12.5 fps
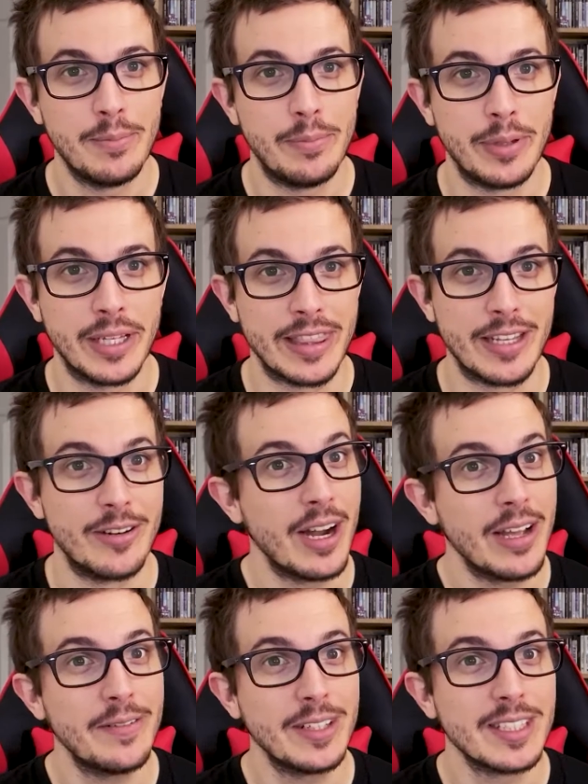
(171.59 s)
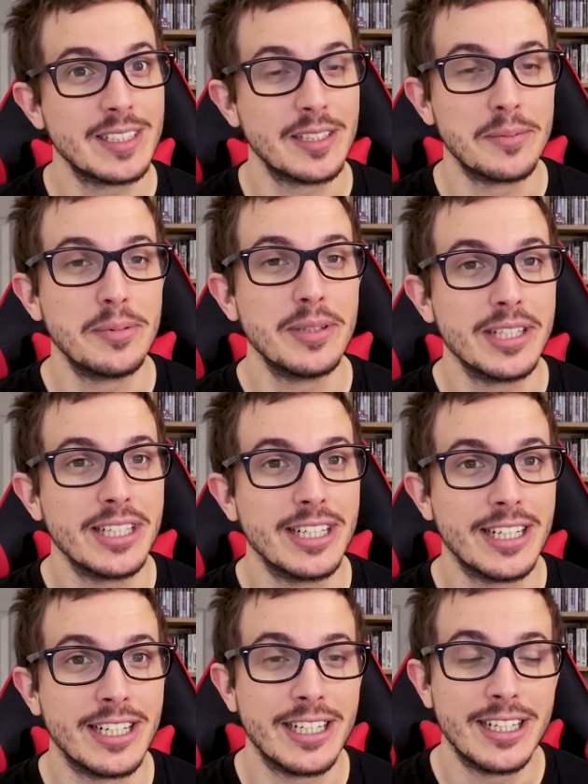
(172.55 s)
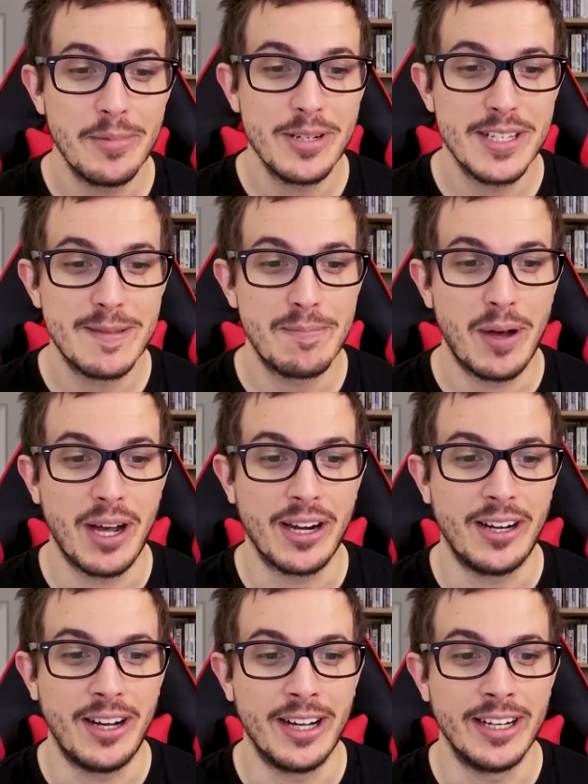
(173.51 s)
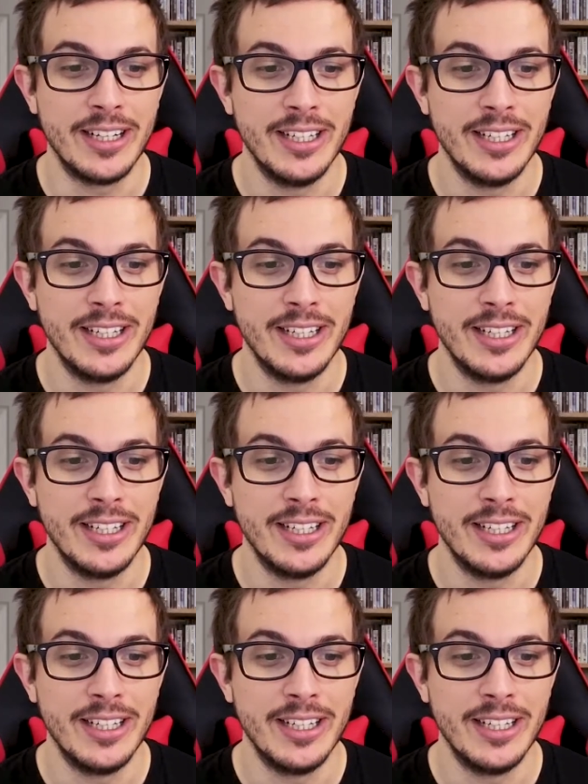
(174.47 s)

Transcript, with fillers: but the graphics are pretty, uh, pretty spot on.